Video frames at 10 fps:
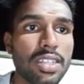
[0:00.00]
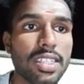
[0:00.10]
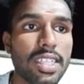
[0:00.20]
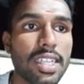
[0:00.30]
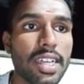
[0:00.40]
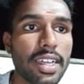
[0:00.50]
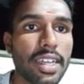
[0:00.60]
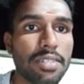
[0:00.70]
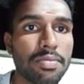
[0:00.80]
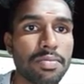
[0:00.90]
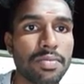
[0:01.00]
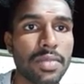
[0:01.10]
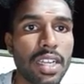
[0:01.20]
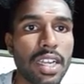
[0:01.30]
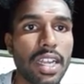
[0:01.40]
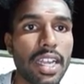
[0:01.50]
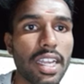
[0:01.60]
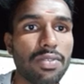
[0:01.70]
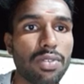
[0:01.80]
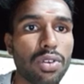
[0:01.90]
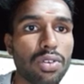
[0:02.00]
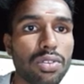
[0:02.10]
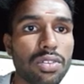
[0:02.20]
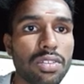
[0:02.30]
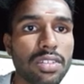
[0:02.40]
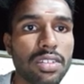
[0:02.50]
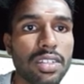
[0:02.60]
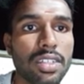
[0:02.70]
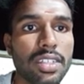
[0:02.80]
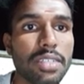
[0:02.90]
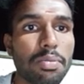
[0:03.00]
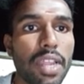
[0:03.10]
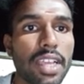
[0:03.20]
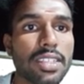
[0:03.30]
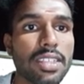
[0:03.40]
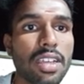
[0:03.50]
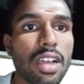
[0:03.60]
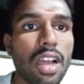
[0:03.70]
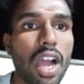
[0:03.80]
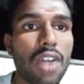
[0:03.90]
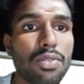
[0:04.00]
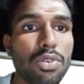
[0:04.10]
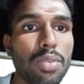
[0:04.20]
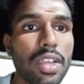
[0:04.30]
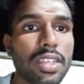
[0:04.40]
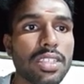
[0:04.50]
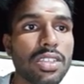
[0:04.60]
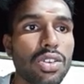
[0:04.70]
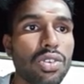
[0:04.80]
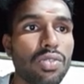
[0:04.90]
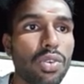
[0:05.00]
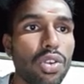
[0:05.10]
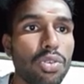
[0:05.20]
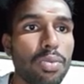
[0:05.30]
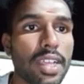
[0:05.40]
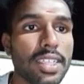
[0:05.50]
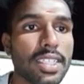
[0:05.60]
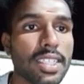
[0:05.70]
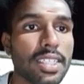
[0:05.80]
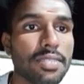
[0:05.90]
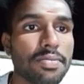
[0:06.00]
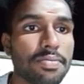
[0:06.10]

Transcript: See the diagram. Data flow, simplex, half duplex, full duplex.